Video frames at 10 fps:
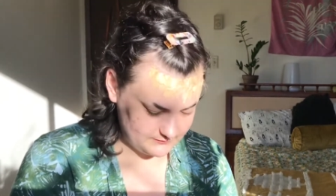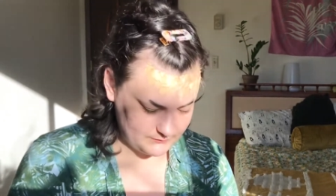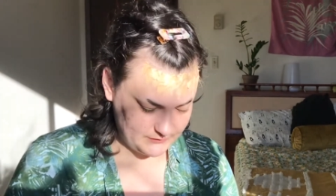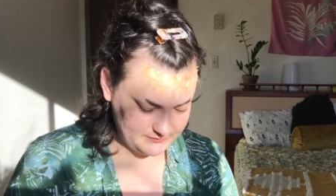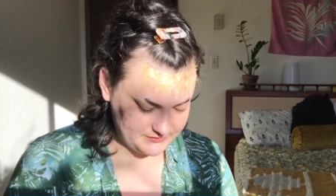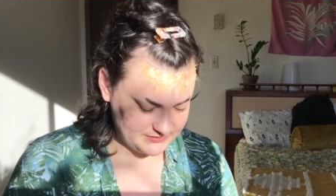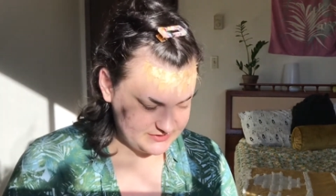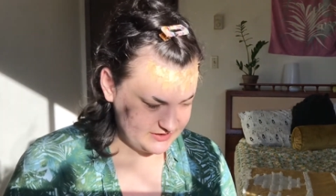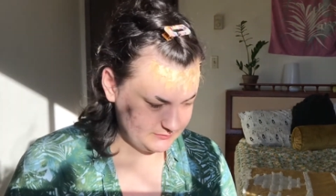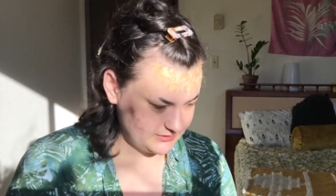one with the
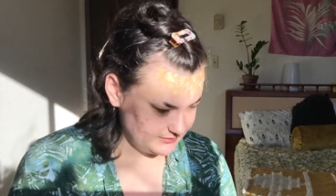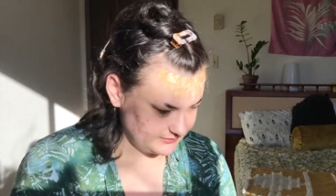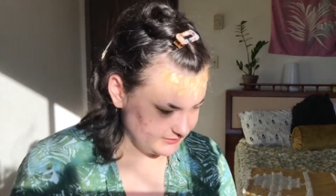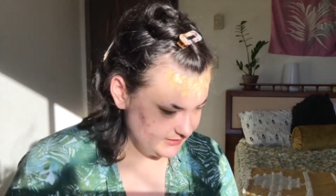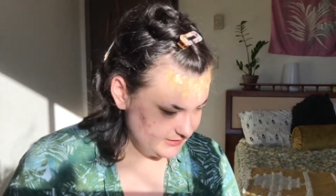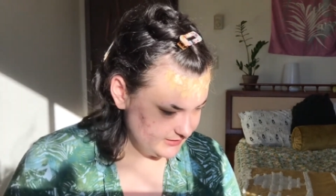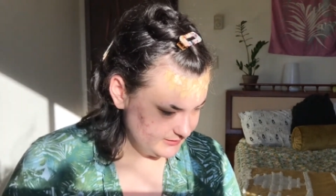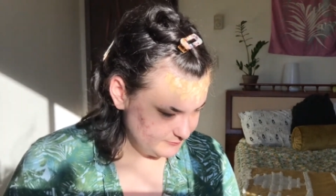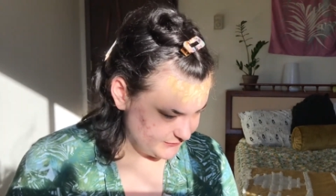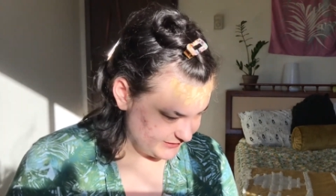same color,
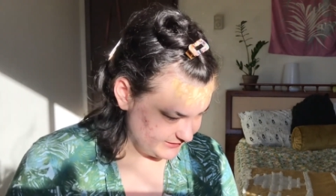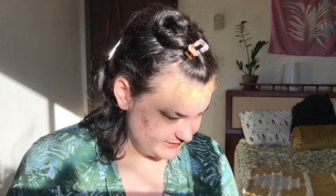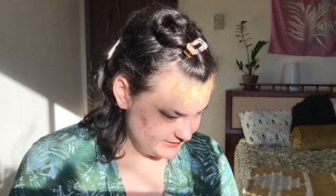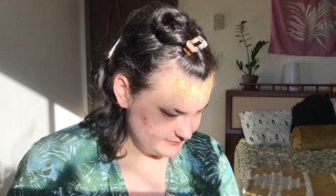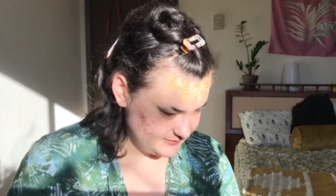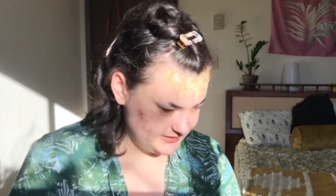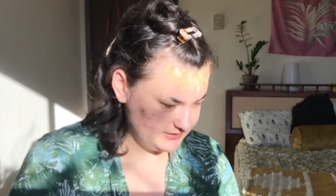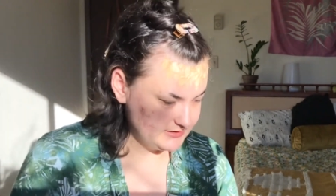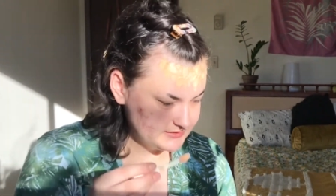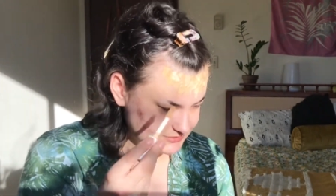but um, she